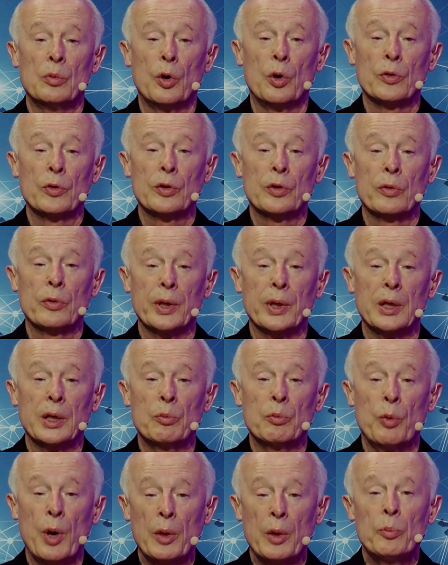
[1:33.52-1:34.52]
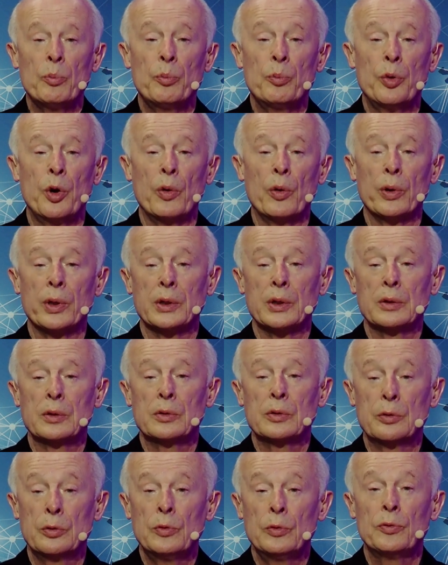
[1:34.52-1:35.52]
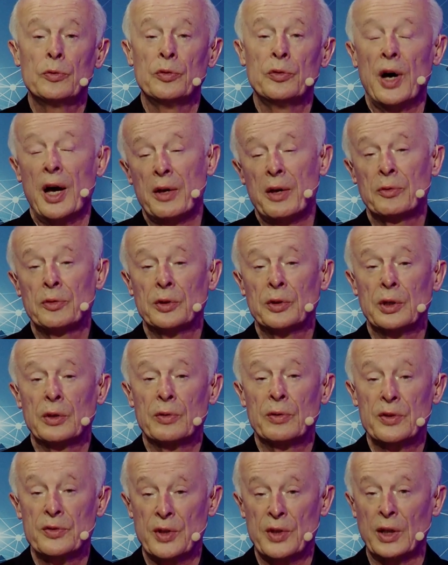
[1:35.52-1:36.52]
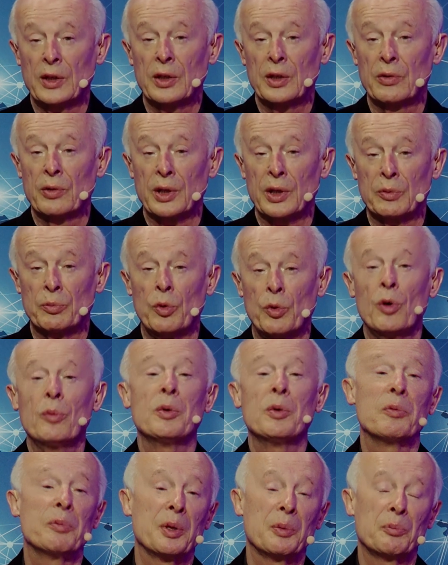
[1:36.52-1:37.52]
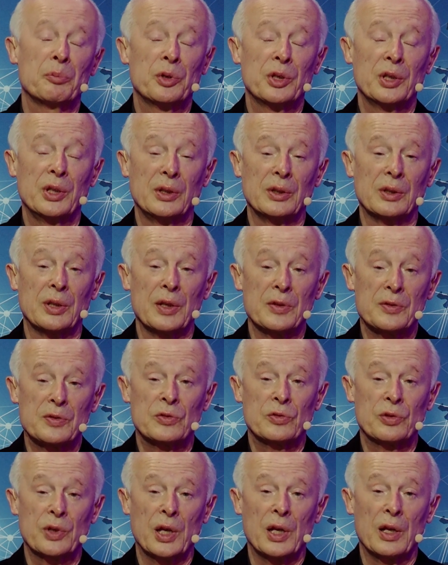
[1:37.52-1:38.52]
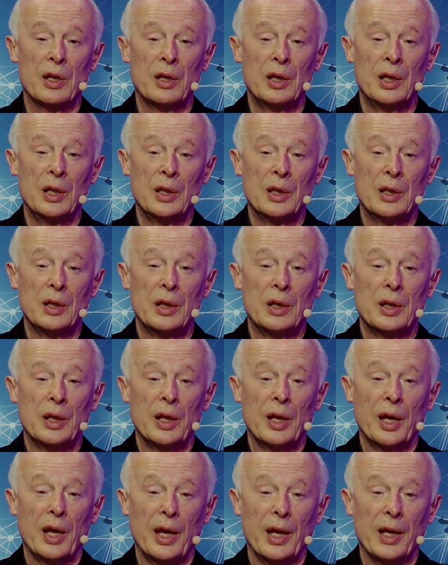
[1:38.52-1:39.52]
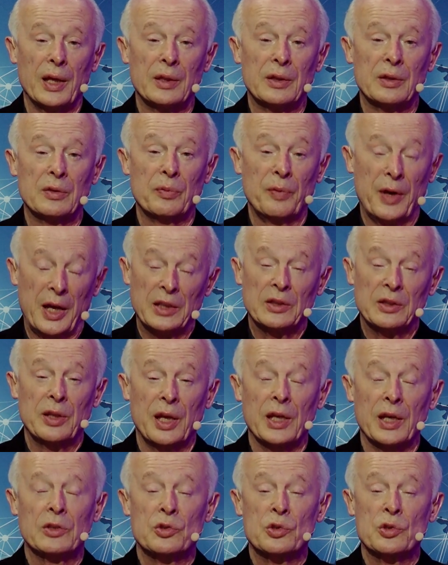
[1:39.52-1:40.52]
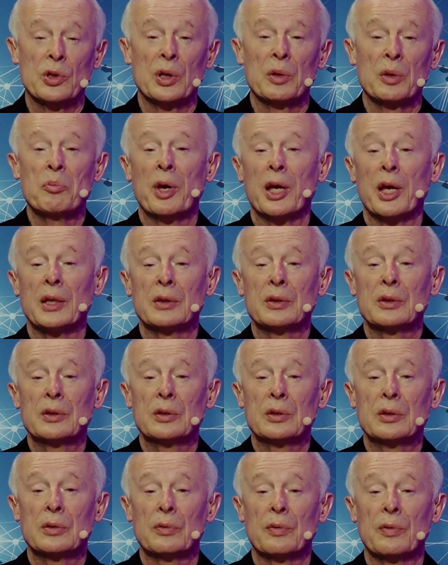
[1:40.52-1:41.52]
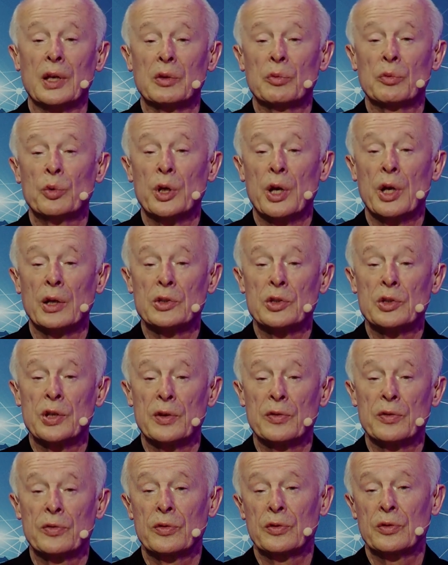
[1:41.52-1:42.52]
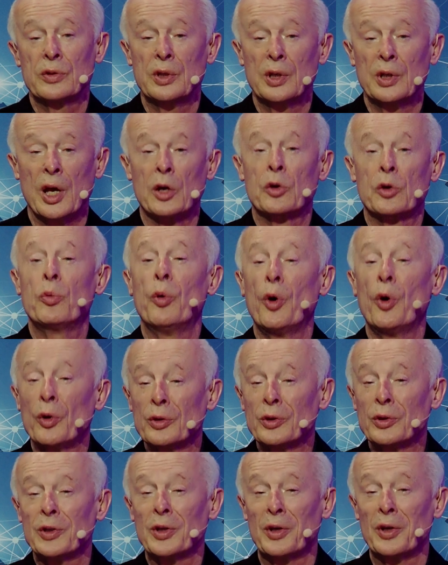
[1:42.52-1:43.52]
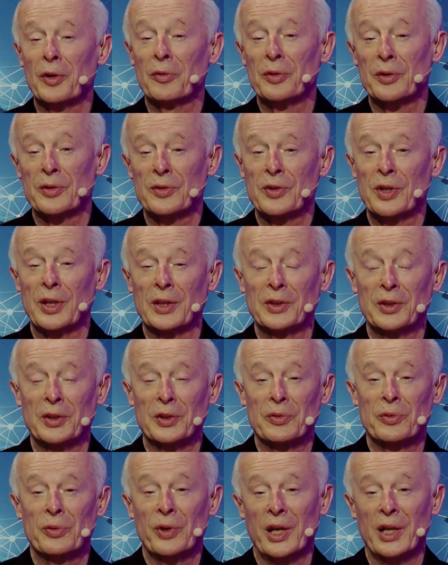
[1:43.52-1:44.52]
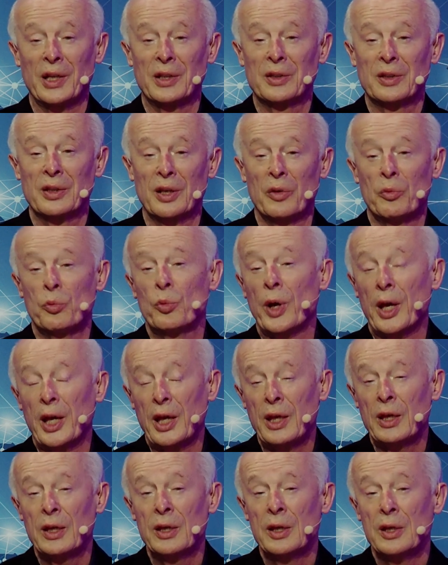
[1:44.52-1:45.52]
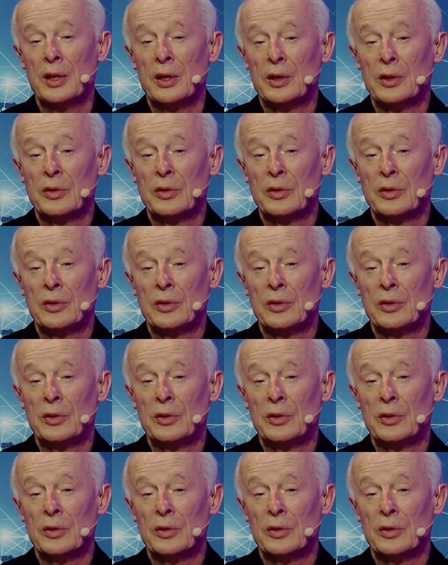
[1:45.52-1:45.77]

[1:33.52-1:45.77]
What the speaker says: was already 1.25 degrees centigrade warmer than pre-industrial. And that actually meant that we are just a quarter of a centigrade away